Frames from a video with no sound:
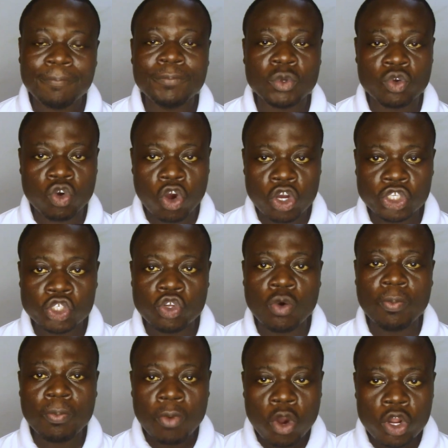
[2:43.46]
because
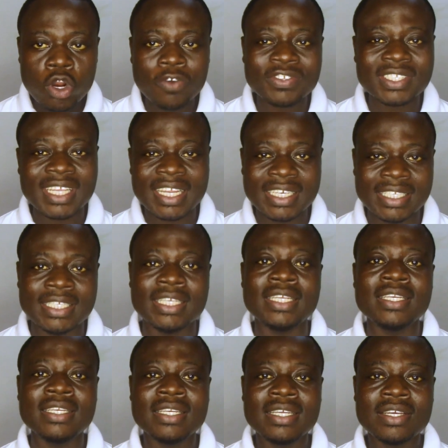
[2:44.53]
your mode of
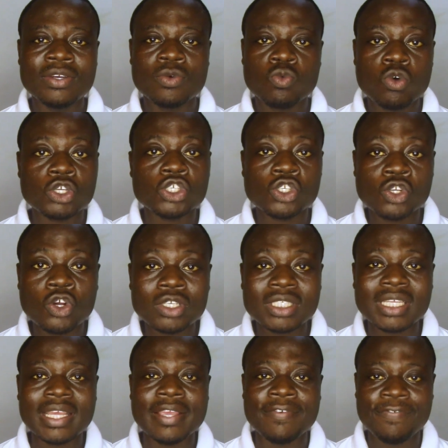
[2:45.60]
studying was not
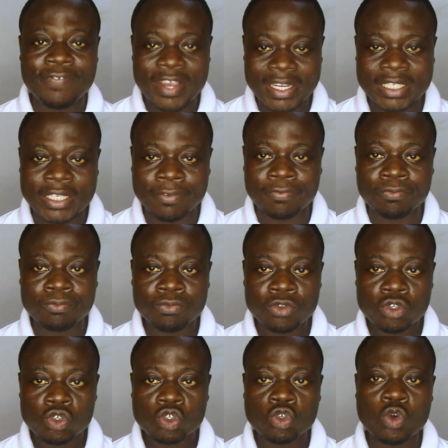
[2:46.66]
effective.
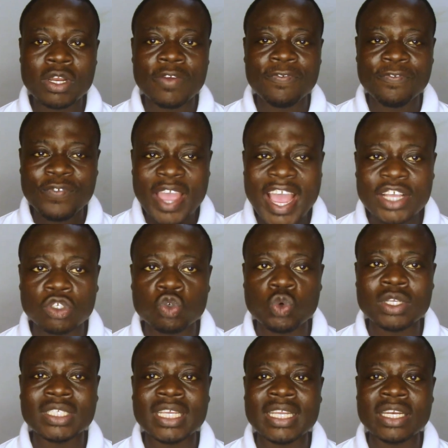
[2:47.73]
So the first
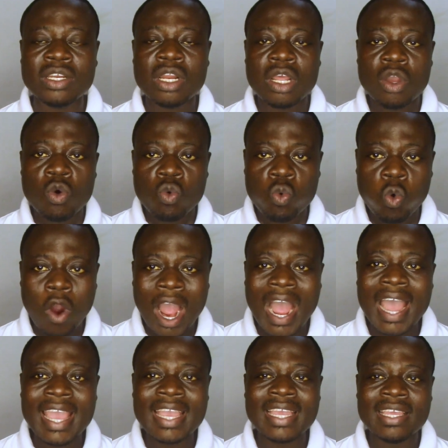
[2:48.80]
reason
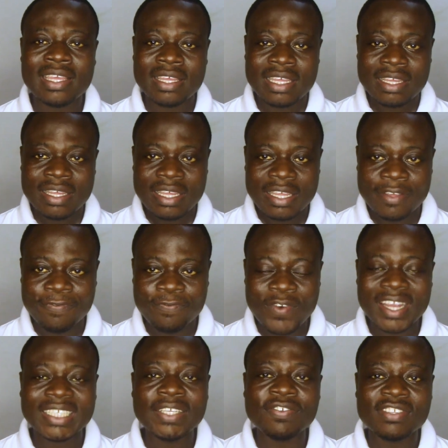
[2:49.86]
why
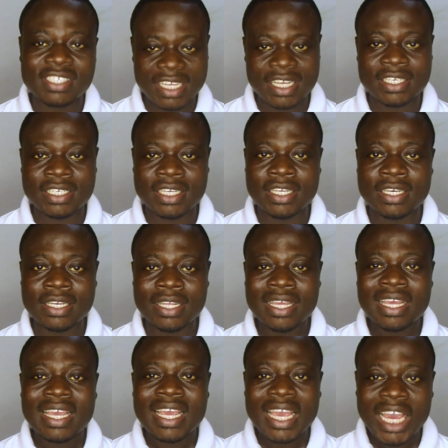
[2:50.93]
effective studying
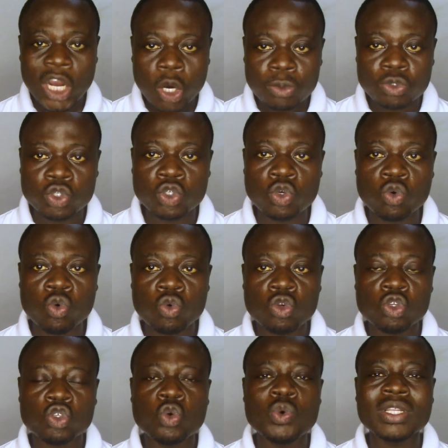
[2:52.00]
helps
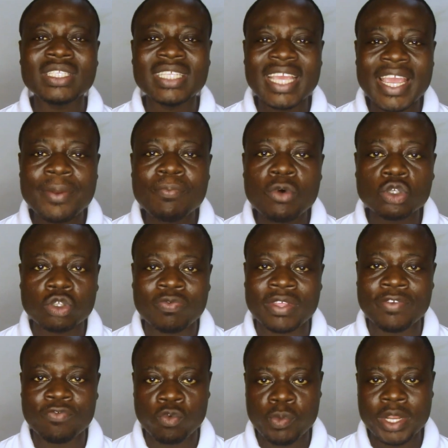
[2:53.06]
you to retain most of
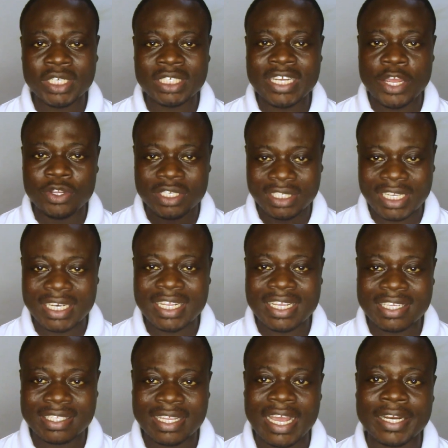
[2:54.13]
the information that you
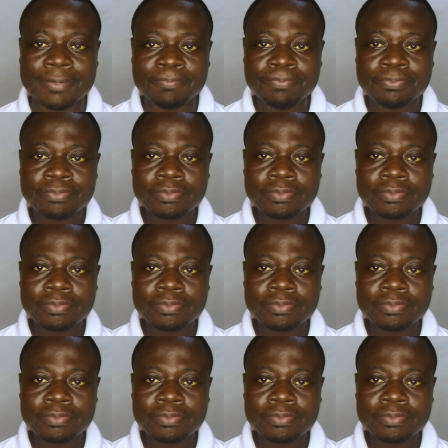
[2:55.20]
study is that